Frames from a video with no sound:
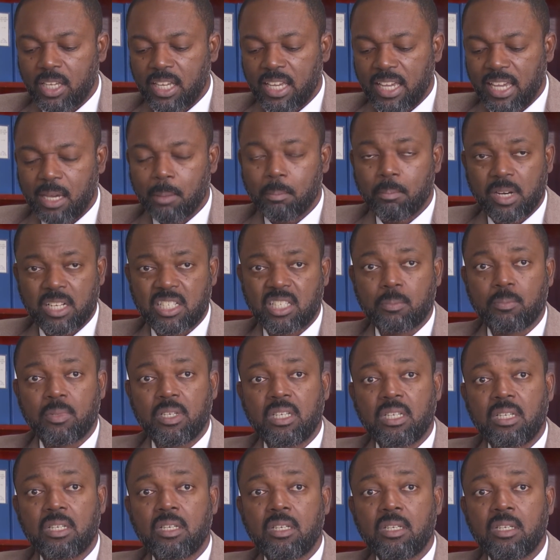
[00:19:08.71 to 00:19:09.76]
it must
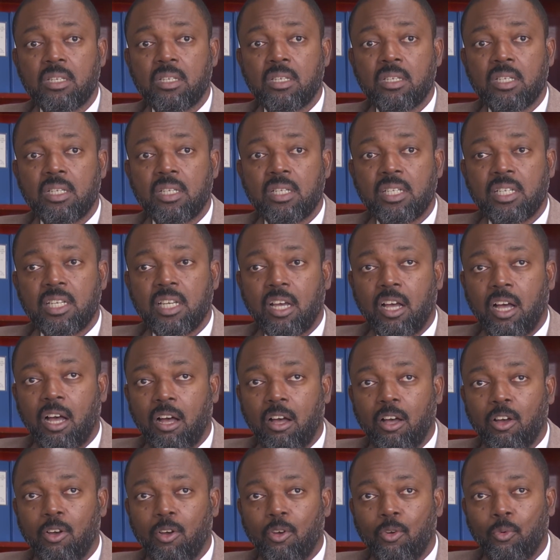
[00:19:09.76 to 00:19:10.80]
be
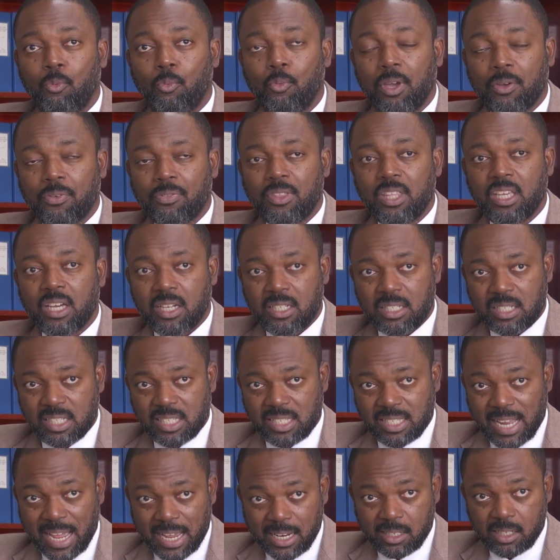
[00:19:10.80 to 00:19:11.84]
with the
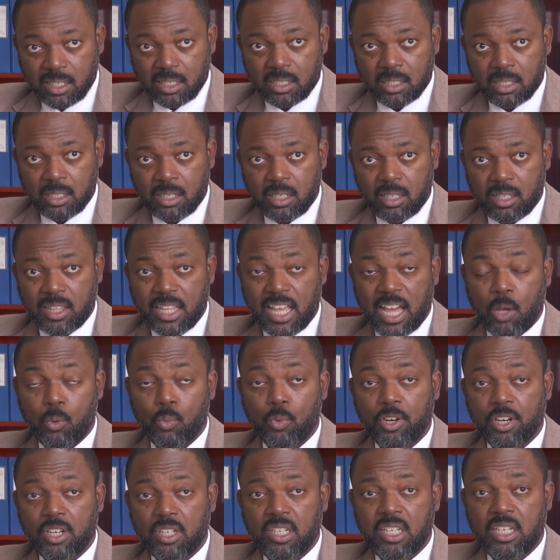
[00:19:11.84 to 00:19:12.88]
understanding that
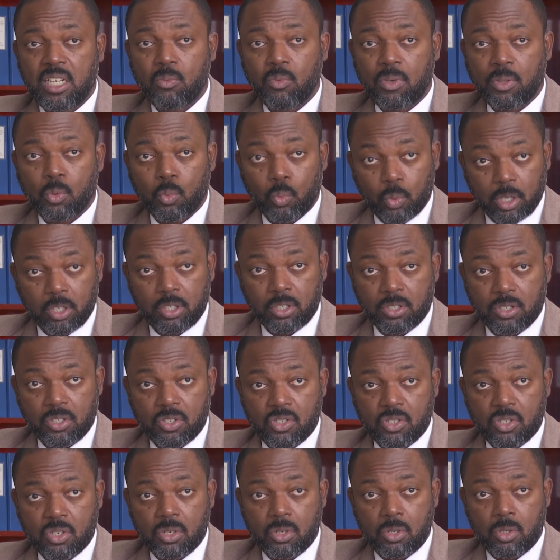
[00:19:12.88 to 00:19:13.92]
we are dealing with
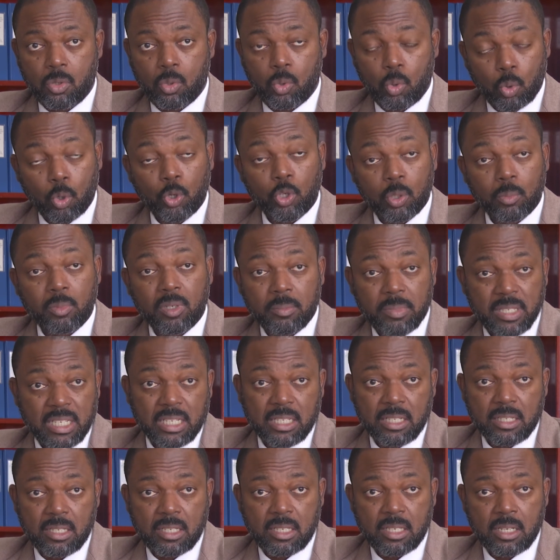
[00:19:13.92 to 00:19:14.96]
workers who are human
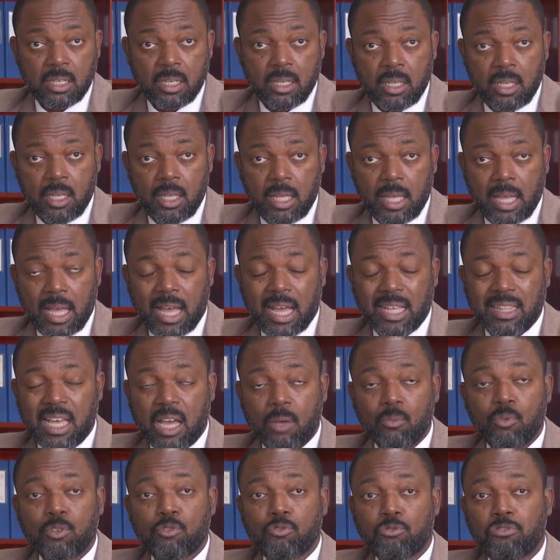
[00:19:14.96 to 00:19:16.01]
beings and
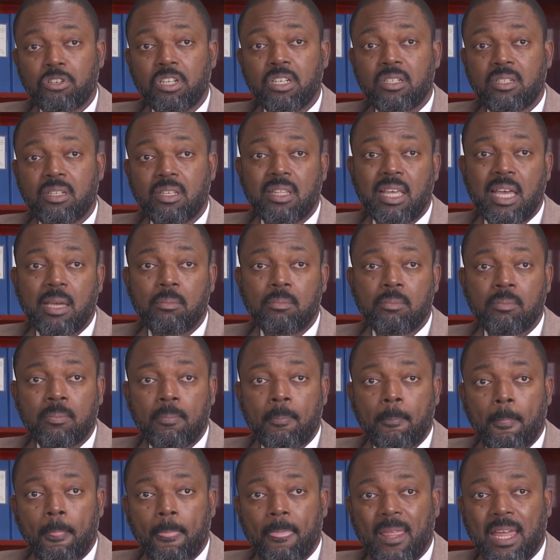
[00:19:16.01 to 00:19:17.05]
that we treat to them
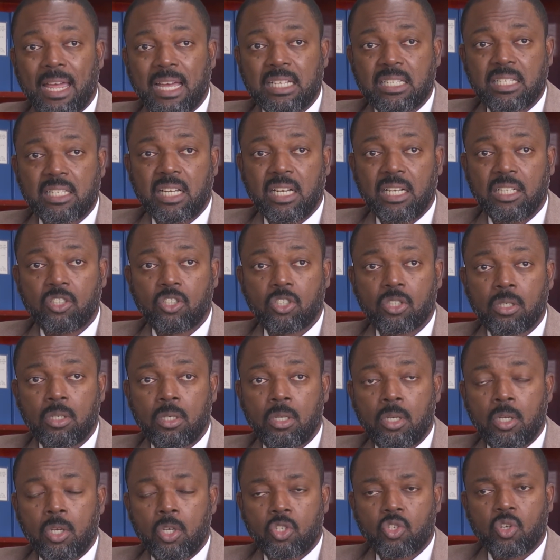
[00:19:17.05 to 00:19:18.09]
as such.
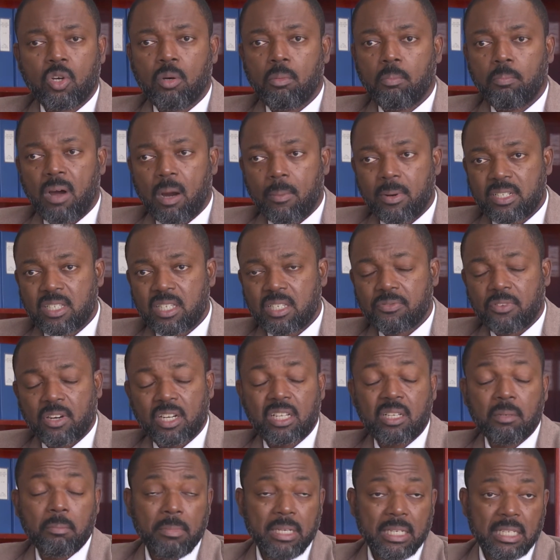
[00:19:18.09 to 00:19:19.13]
So Barbados is very
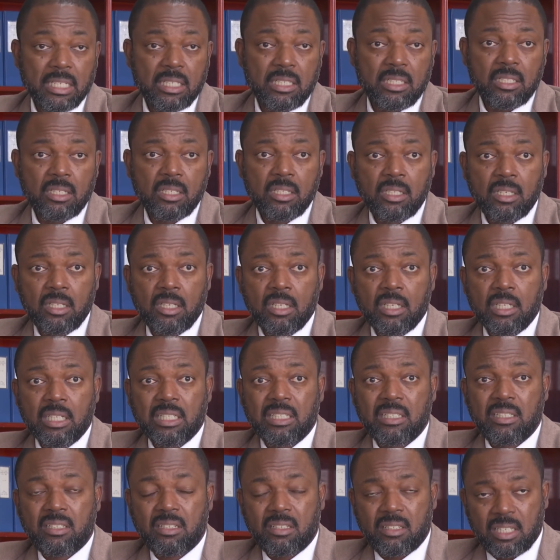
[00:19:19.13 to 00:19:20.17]
committed
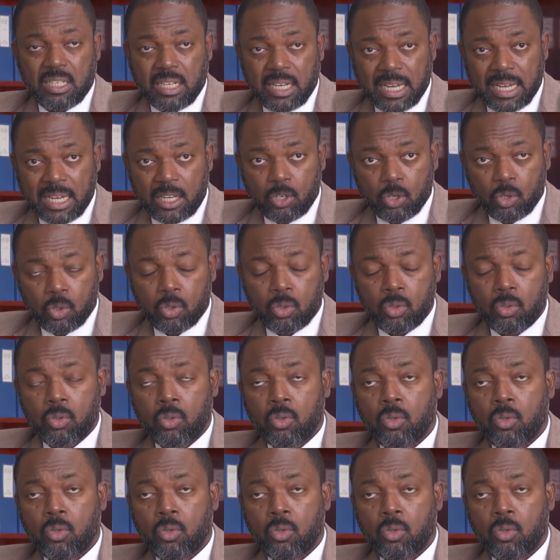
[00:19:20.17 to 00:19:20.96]
to the ILO,